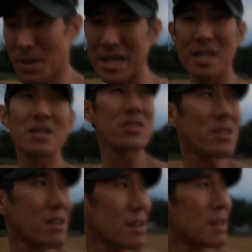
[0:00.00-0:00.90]
might get
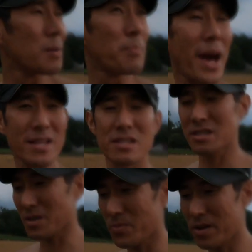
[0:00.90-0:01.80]
another patches
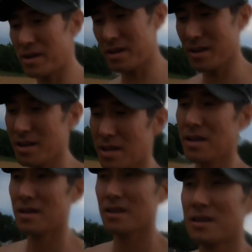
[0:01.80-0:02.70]
somewhere,
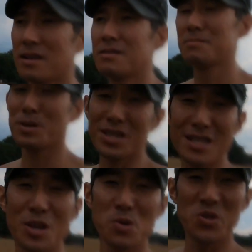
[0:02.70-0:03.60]
but
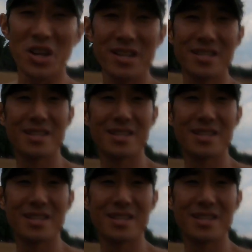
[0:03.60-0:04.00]
that's ultra.